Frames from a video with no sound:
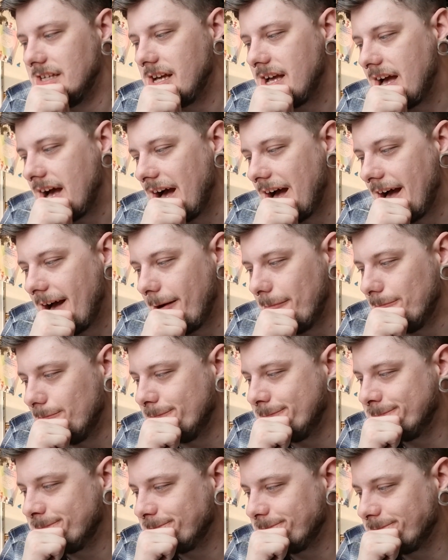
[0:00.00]

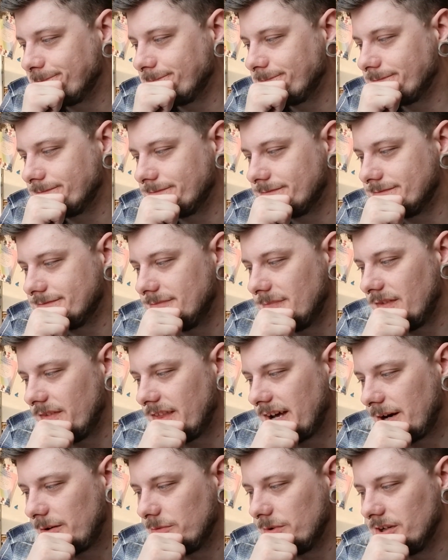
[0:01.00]

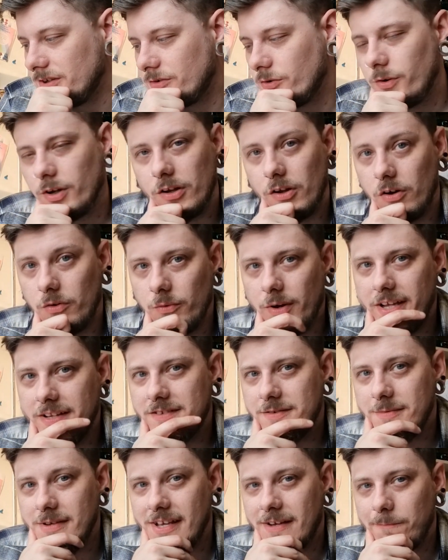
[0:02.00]
That will go a long way
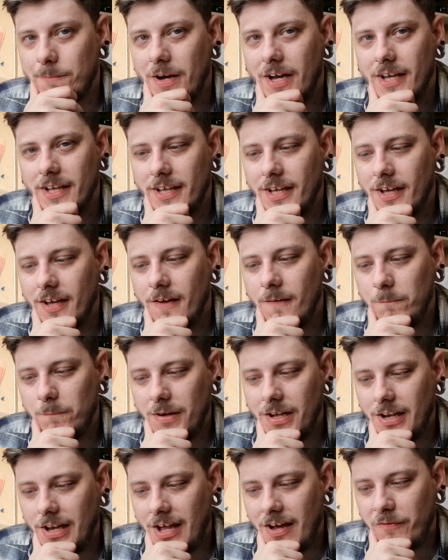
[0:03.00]
to make my
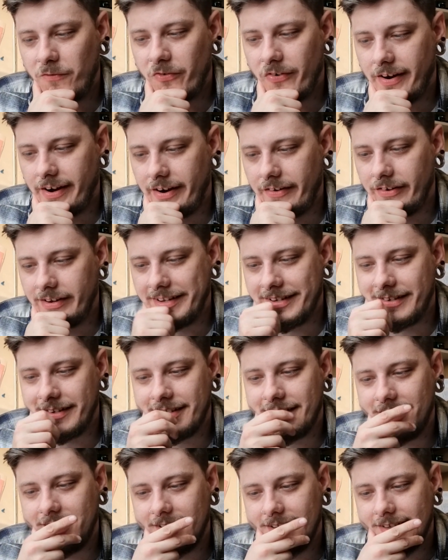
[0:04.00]
my LaFerrari
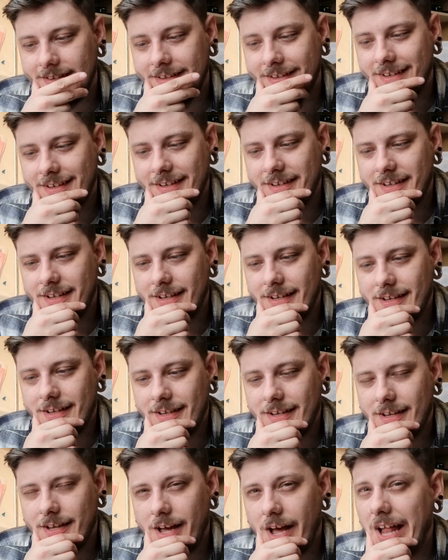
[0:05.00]
look
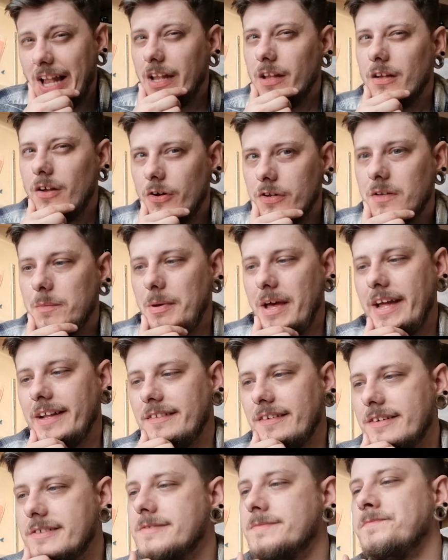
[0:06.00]
a lot
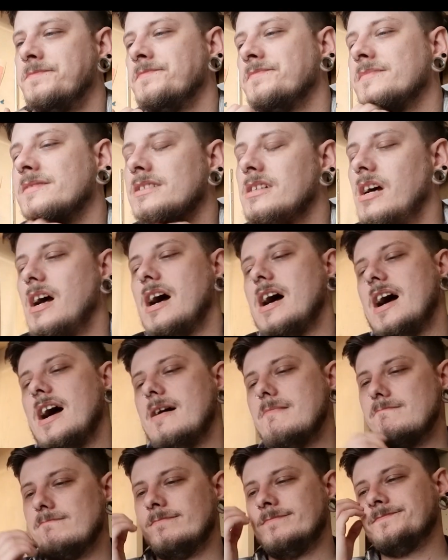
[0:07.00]
better.
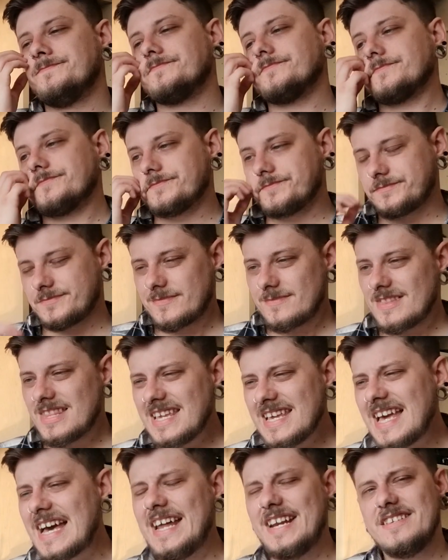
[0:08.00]
And
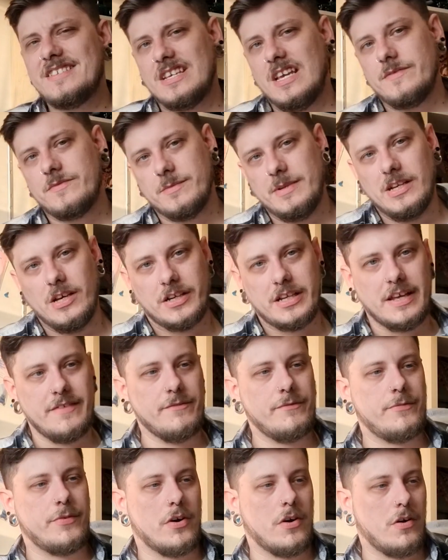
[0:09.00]
it saves me
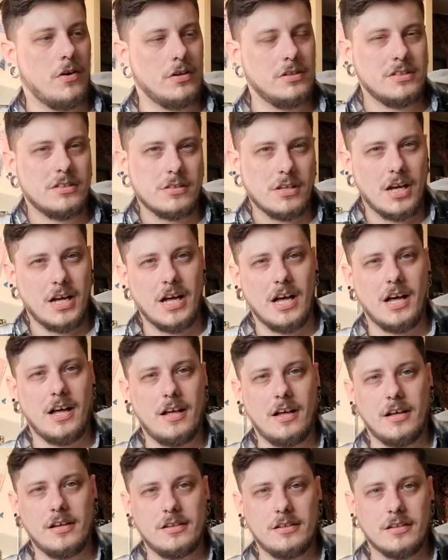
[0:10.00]
looking for
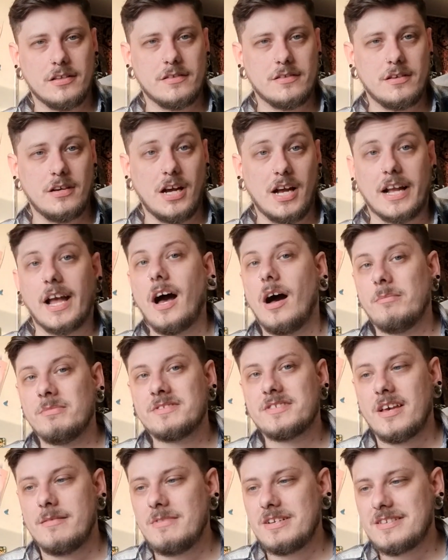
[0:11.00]
a carbon
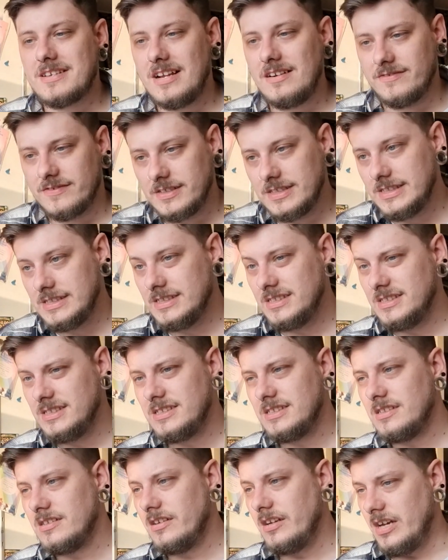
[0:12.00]
set myself.
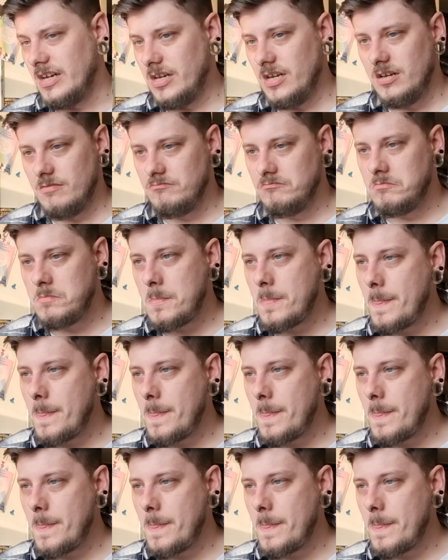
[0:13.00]
I